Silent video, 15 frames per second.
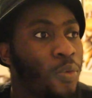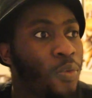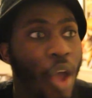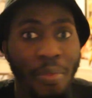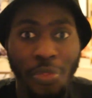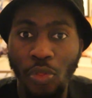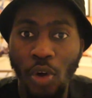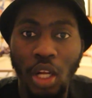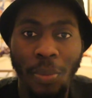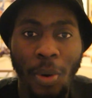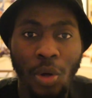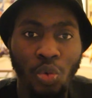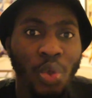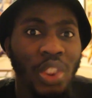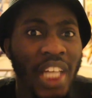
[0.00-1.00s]
have thought
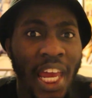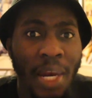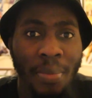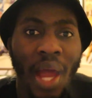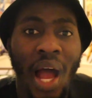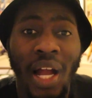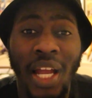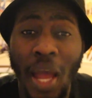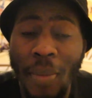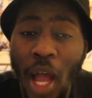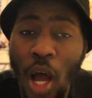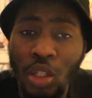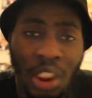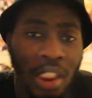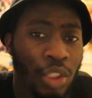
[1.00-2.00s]
about which anime are coming
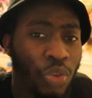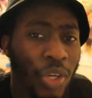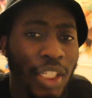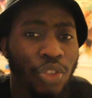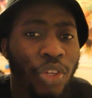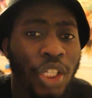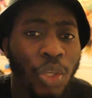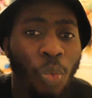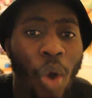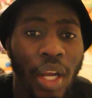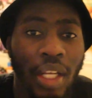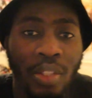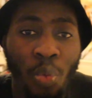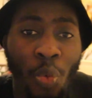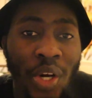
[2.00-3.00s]
out in
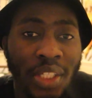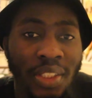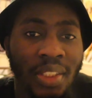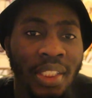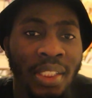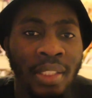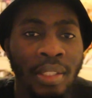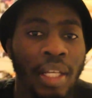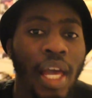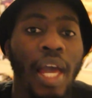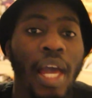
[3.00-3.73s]
2021 in the winter season,